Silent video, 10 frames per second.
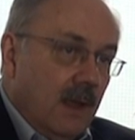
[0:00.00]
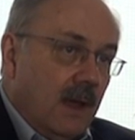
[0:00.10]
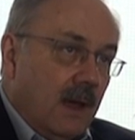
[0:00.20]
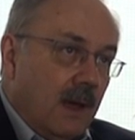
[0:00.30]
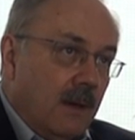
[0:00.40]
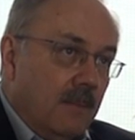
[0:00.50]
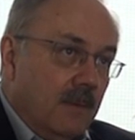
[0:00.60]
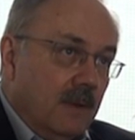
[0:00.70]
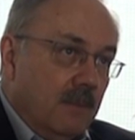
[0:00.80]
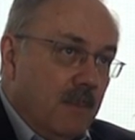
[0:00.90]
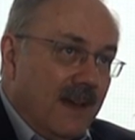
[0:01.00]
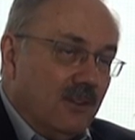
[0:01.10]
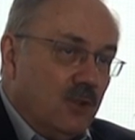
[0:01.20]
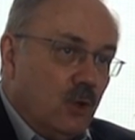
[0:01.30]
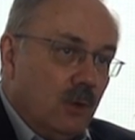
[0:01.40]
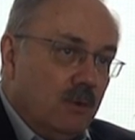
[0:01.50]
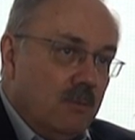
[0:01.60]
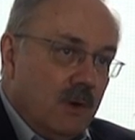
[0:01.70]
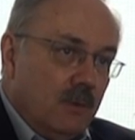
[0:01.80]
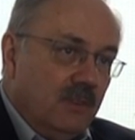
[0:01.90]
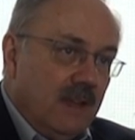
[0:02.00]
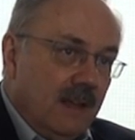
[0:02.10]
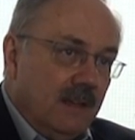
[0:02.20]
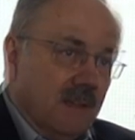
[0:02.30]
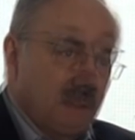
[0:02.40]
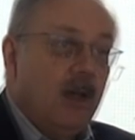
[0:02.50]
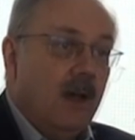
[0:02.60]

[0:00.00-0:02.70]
better turbo mode scaling.